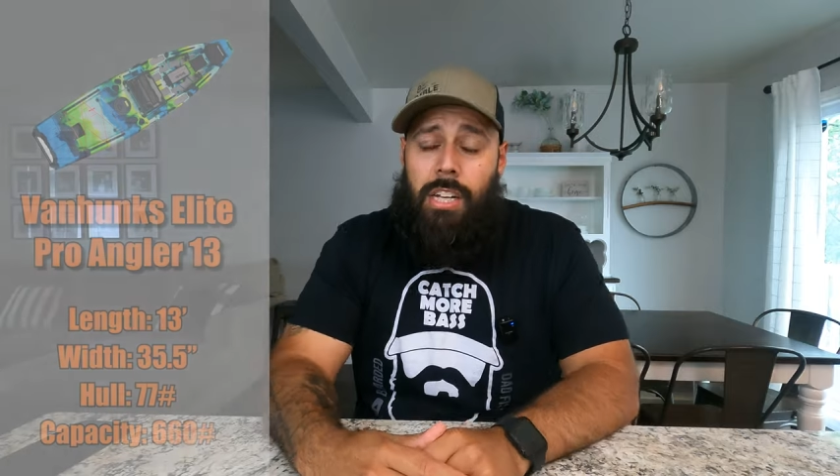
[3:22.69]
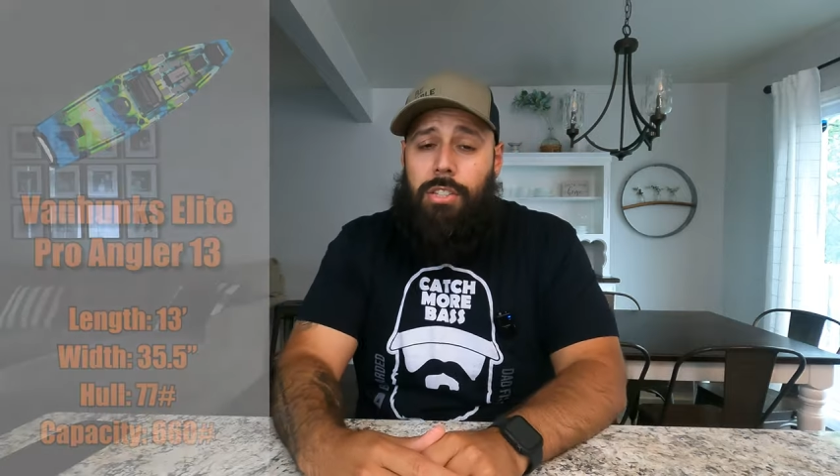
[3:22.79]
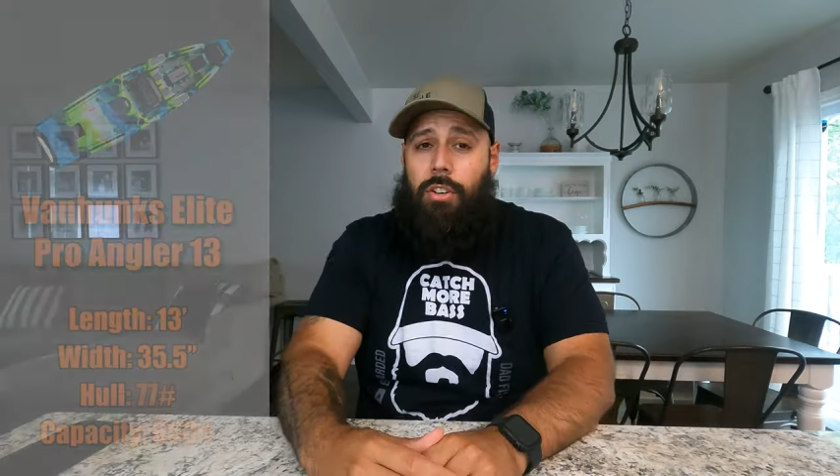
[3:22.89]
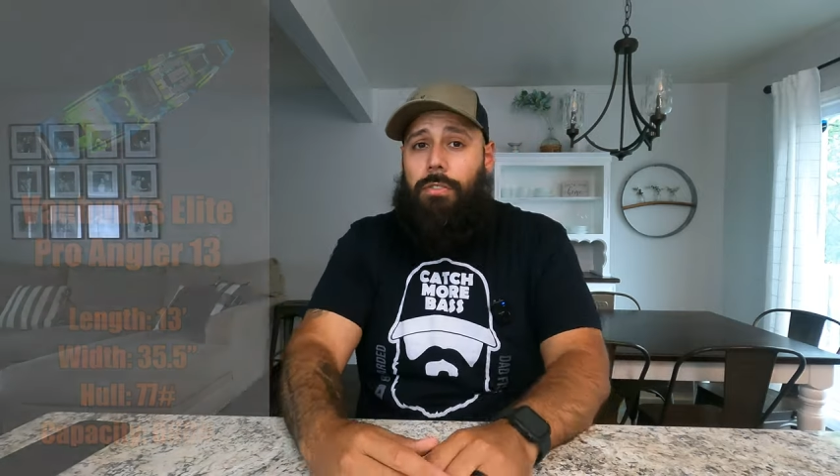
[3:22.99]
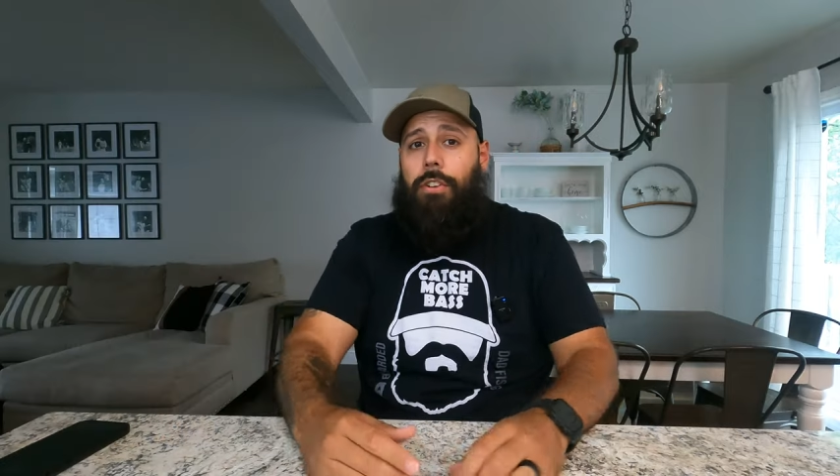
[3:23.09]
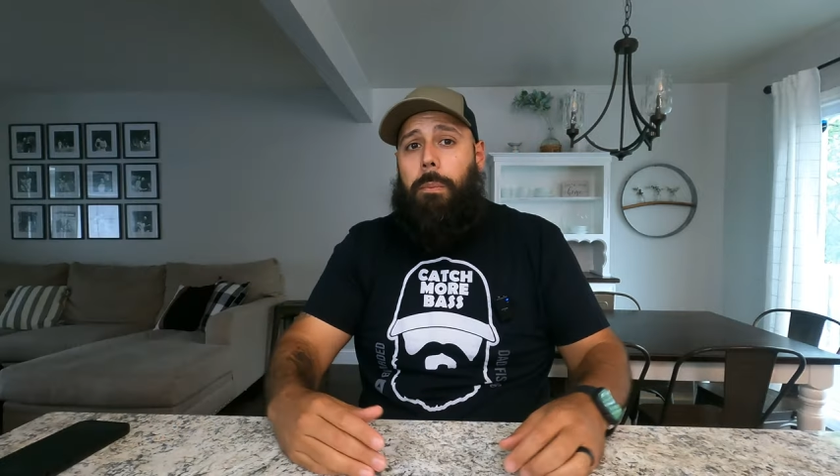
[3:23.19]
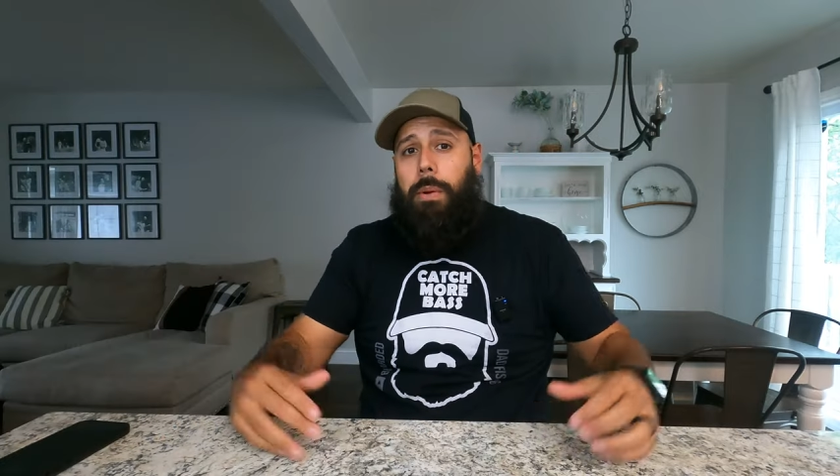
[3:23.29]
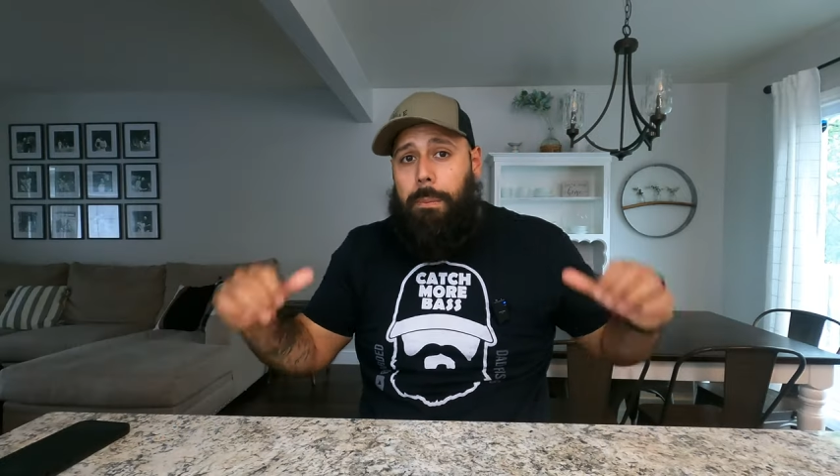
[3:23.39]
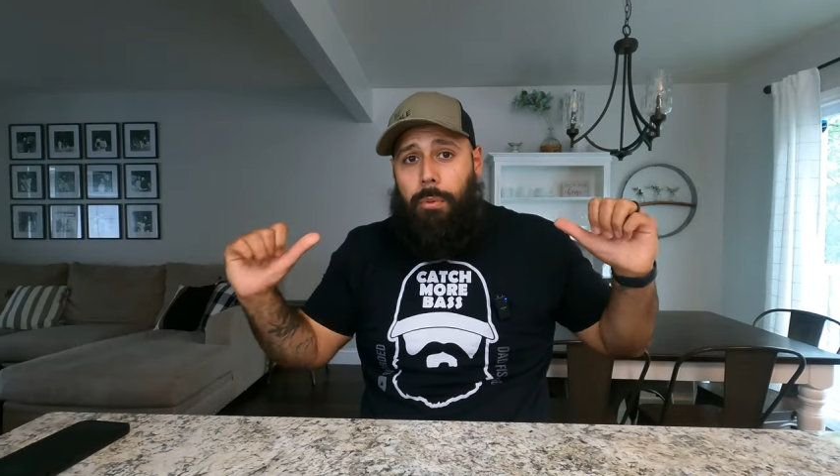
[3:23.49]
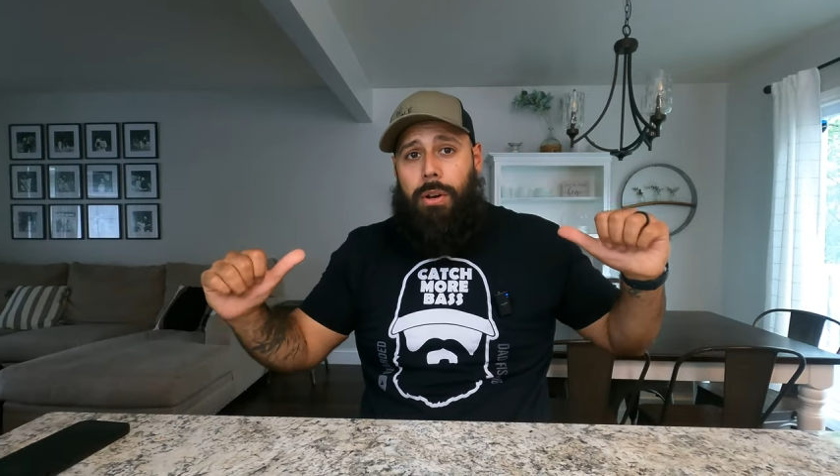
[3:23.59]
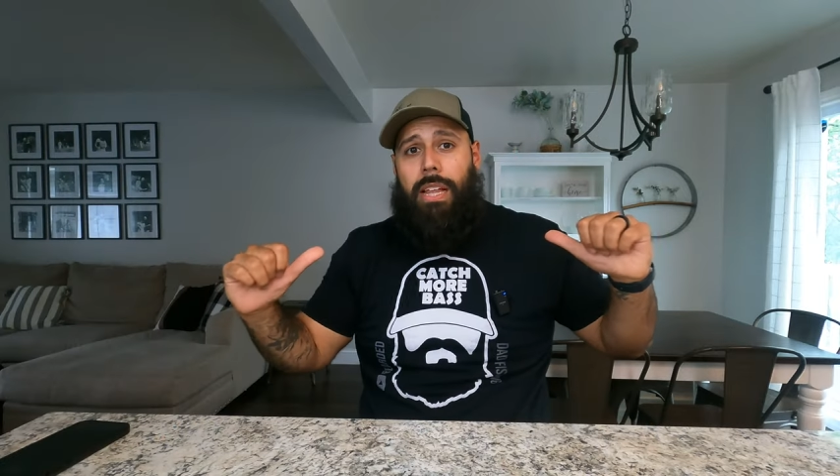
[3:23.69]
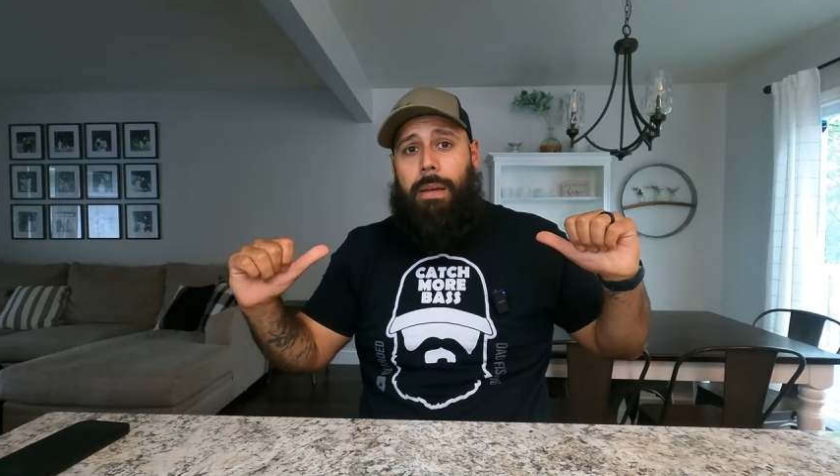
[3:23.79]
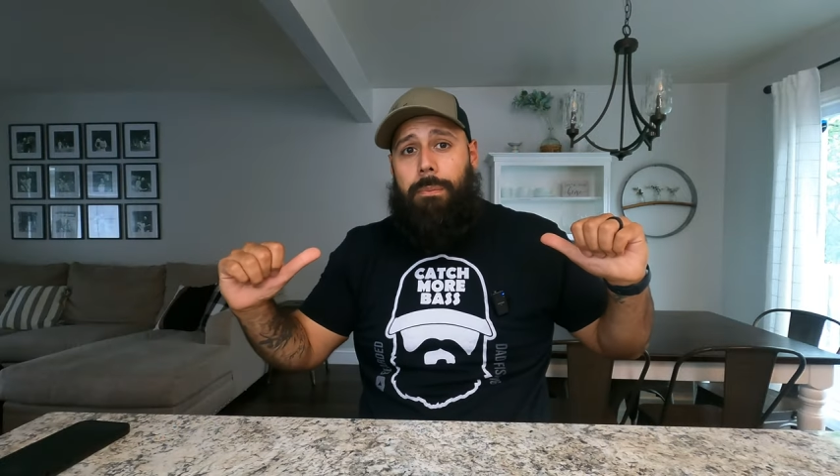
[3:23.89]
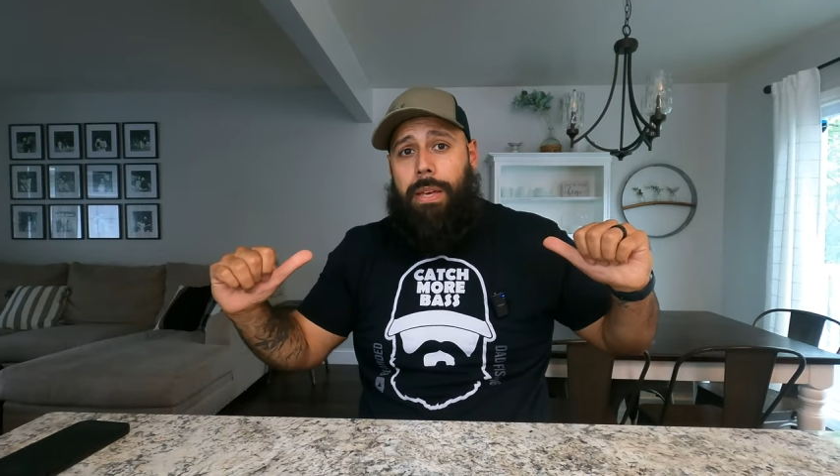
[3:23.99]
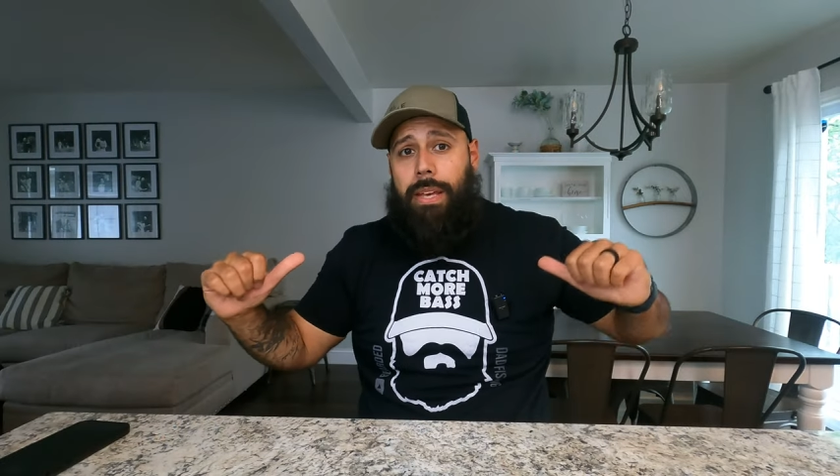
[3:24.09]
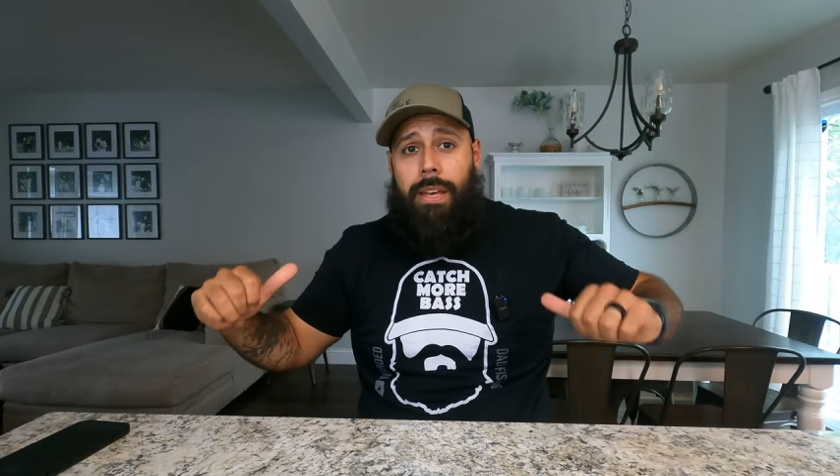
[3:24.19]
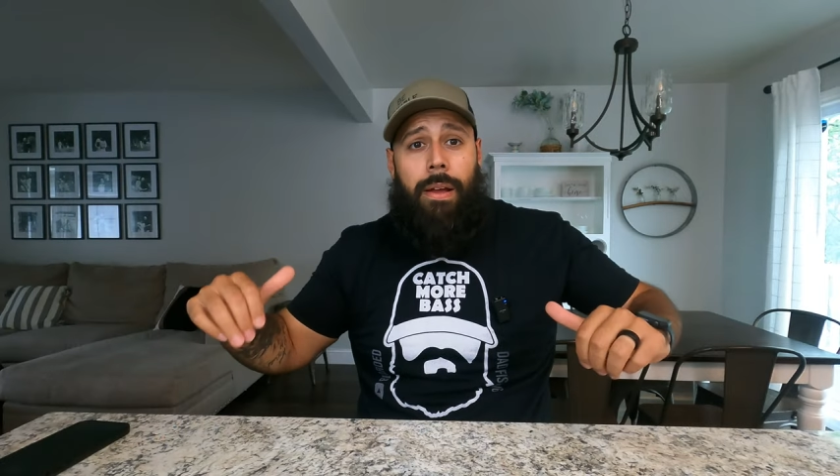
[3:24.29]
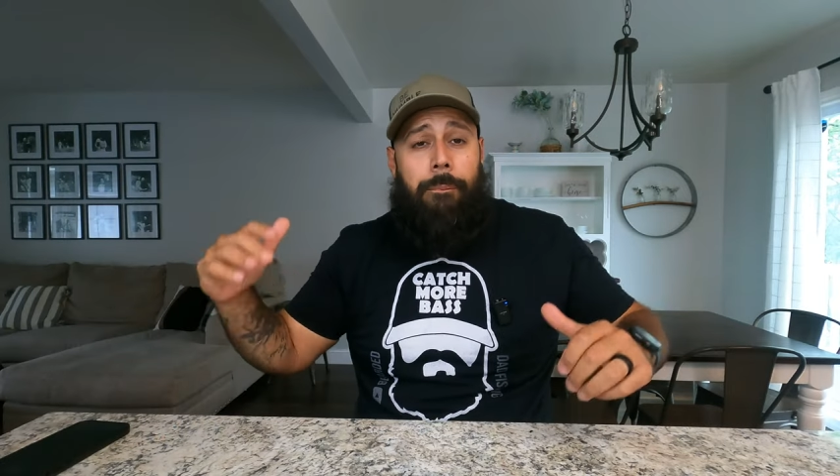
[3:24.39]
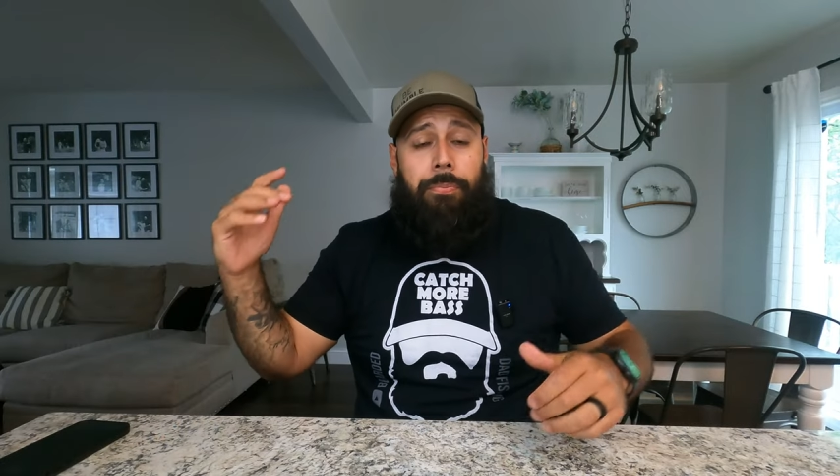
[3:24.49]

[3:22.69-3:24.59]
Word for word: So if you're a big boy like me,